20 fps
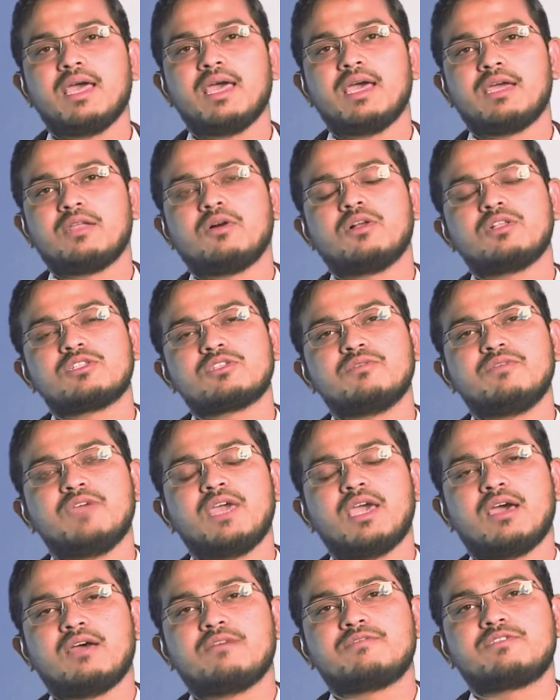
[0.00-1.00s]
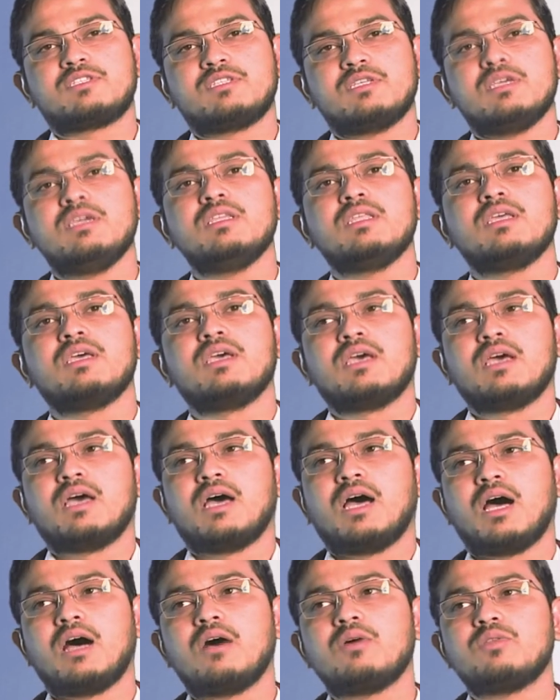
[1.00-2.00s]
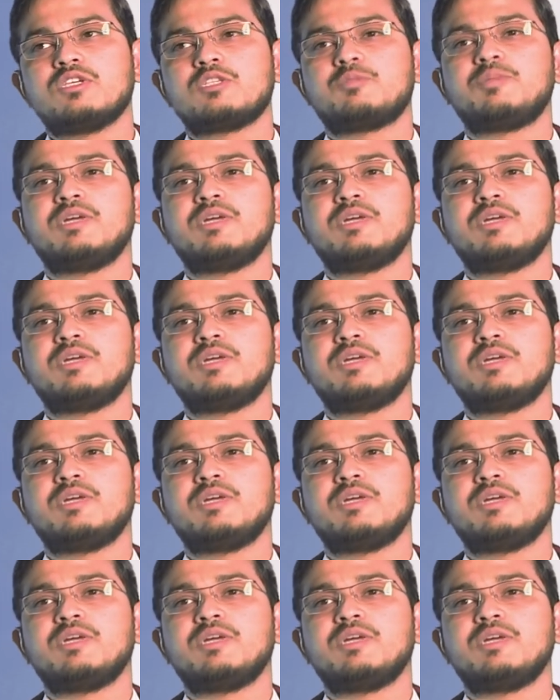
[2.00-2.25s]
and also we have seen how this